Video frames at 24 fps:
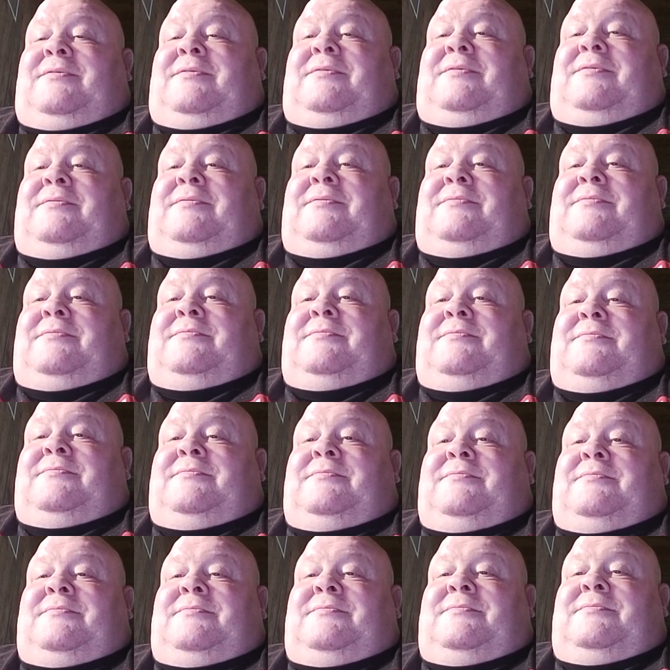
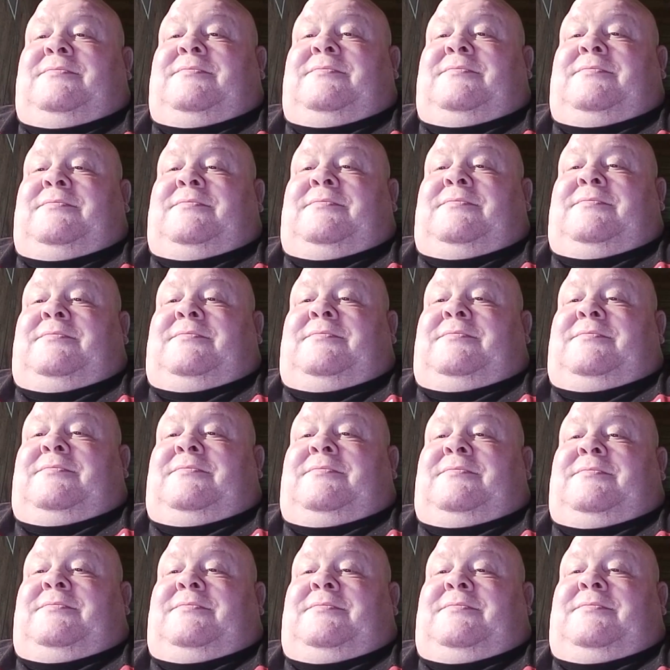
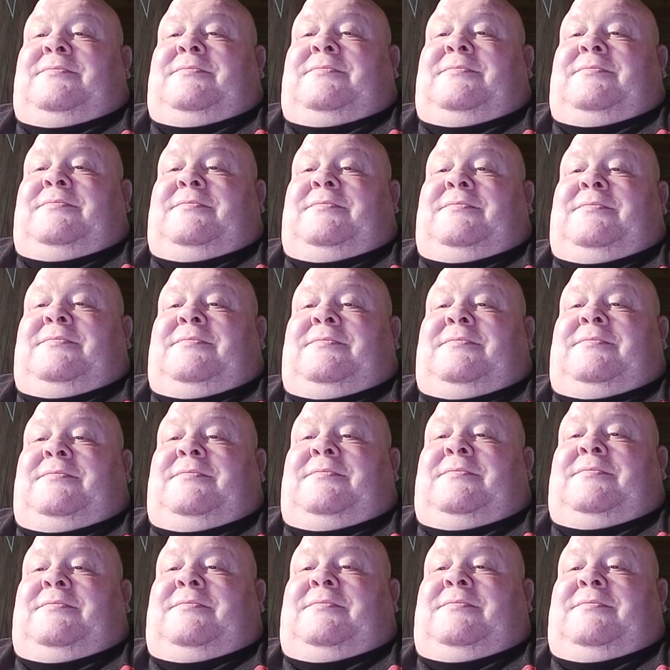
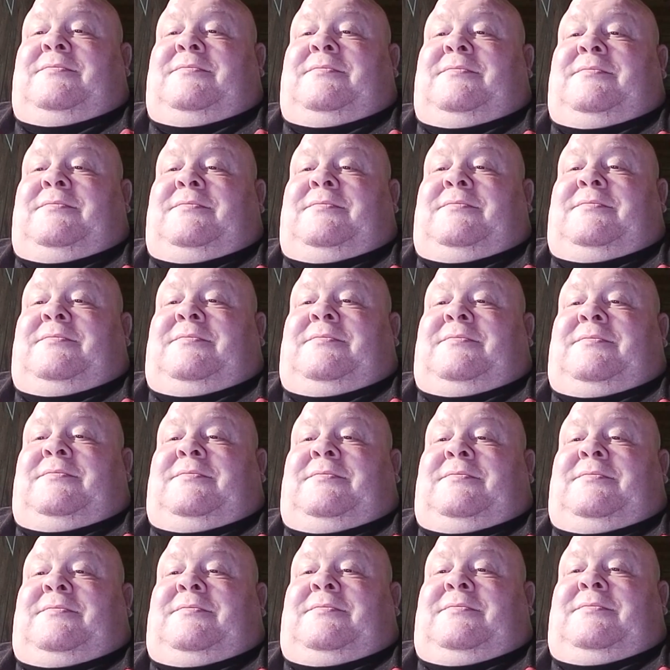
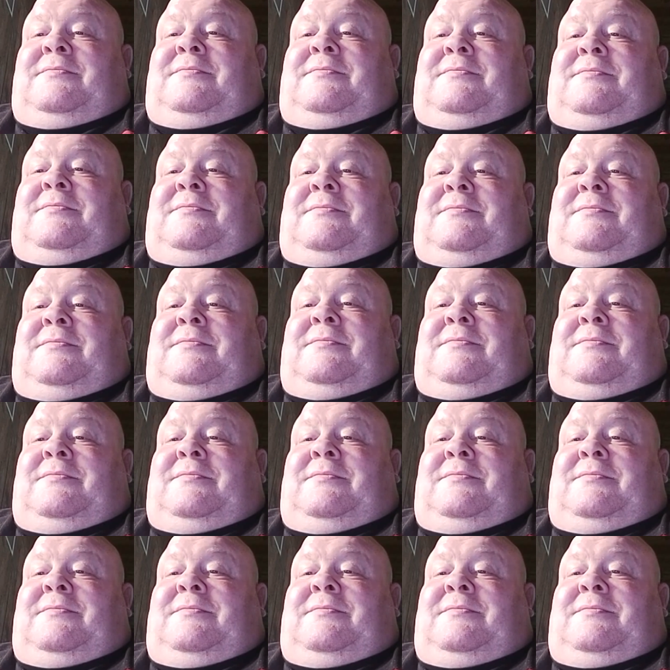The person shown says nothing.